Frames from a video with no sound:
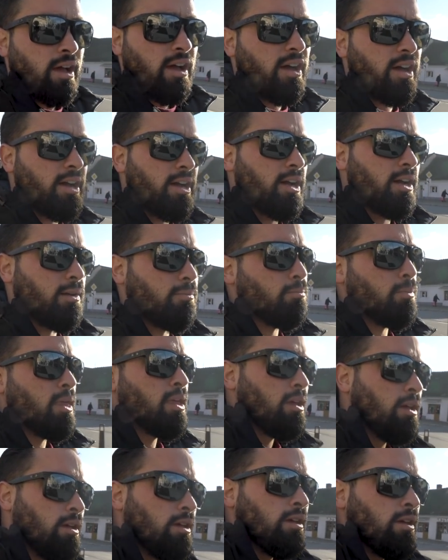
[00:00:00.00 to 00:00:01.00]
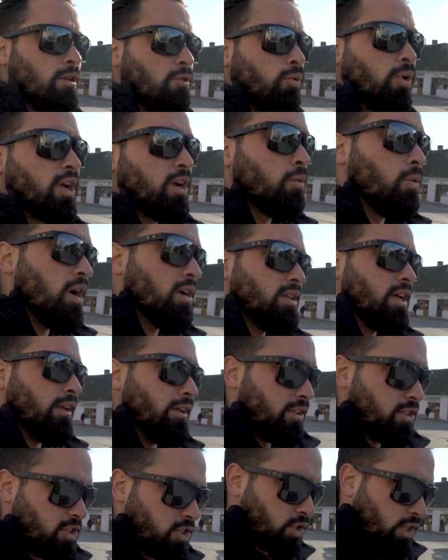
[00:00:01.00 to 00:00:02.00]
We're gonna walk
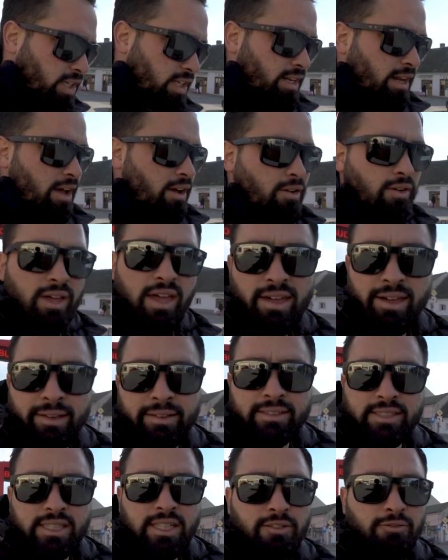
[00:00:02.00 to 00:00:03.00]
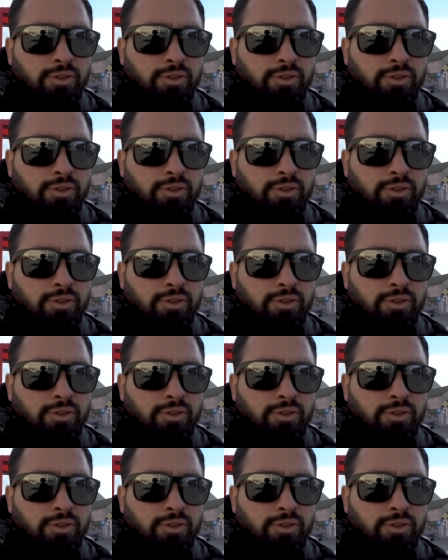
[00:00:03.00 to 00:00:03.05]
down the street now and see